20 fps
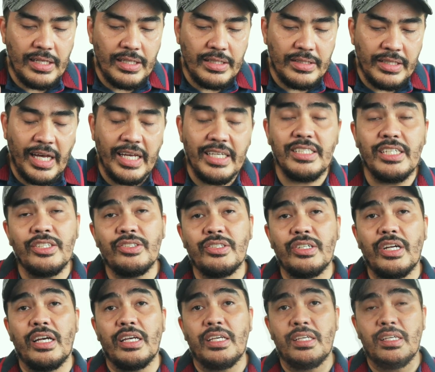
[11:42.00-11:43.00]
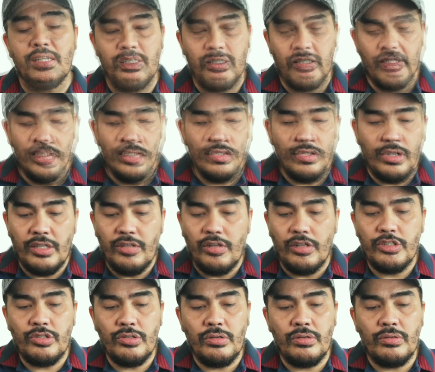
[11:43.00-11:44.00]
nice and dry. So I'll
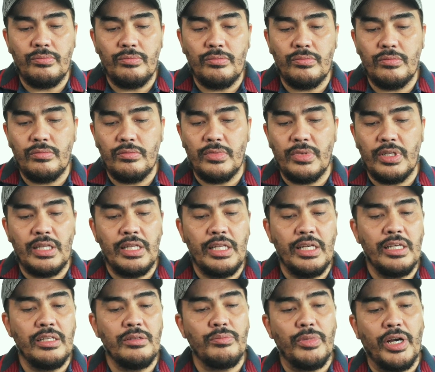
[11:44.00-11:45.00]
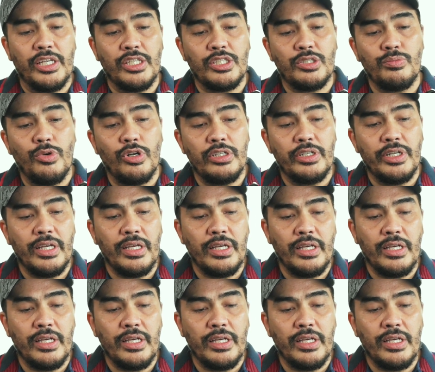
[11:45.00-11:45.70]
also clean my SmartRig